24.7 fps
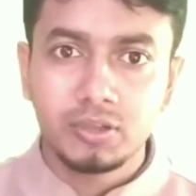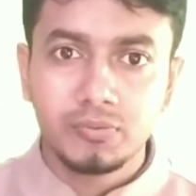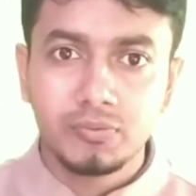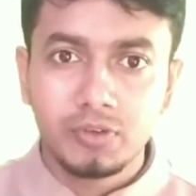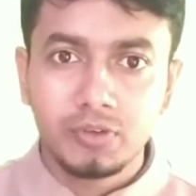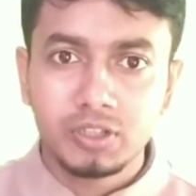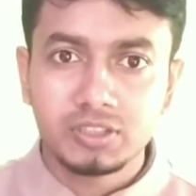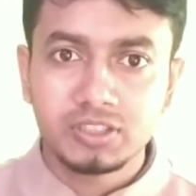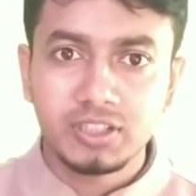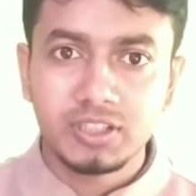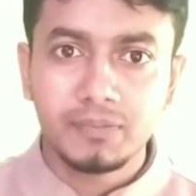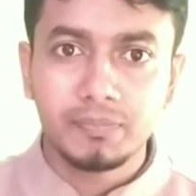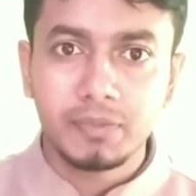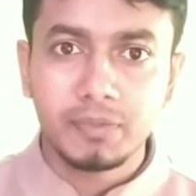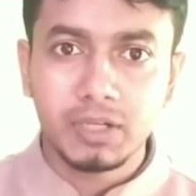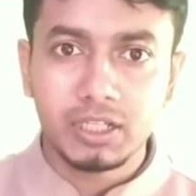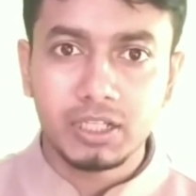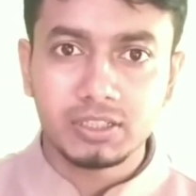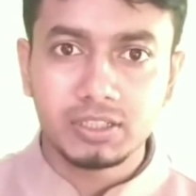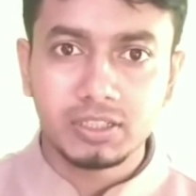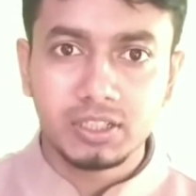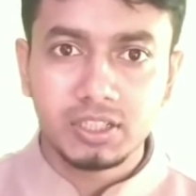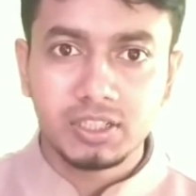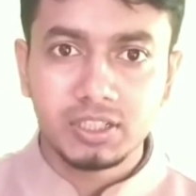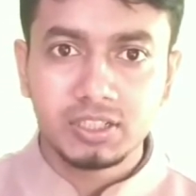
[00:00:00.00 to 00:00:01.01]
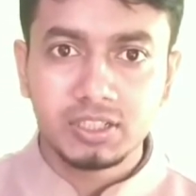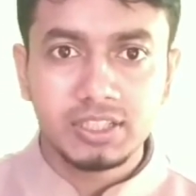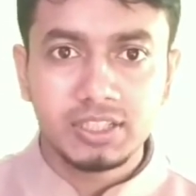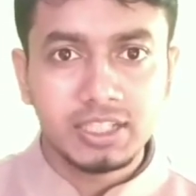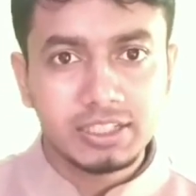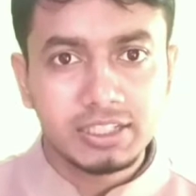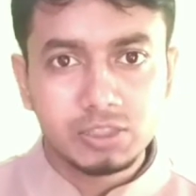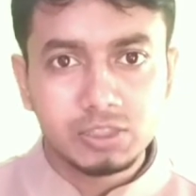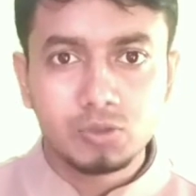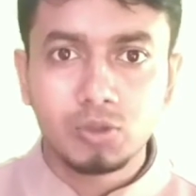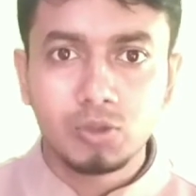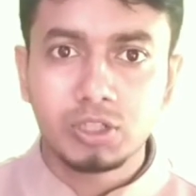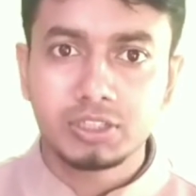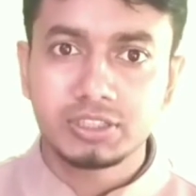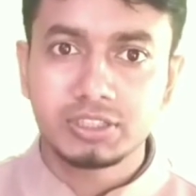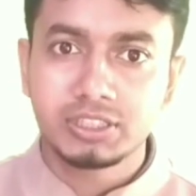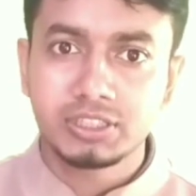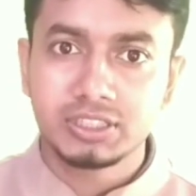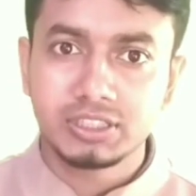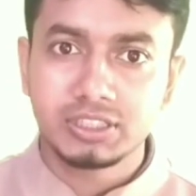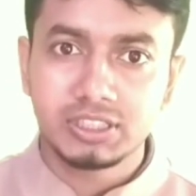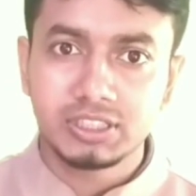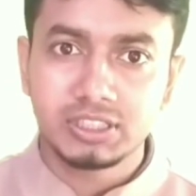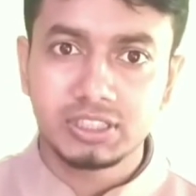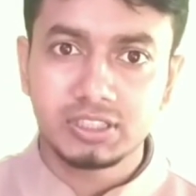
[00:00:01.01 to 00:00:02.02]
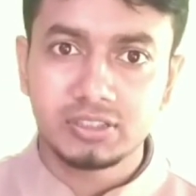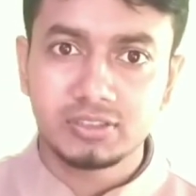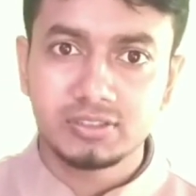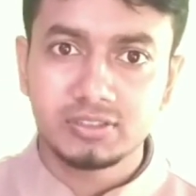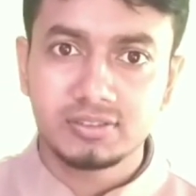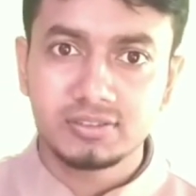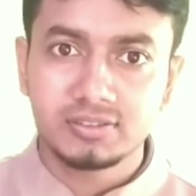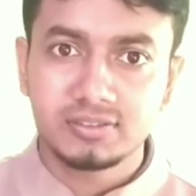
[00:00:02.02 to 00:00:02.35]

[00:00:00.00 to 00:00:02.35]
for Japan that you are thinking.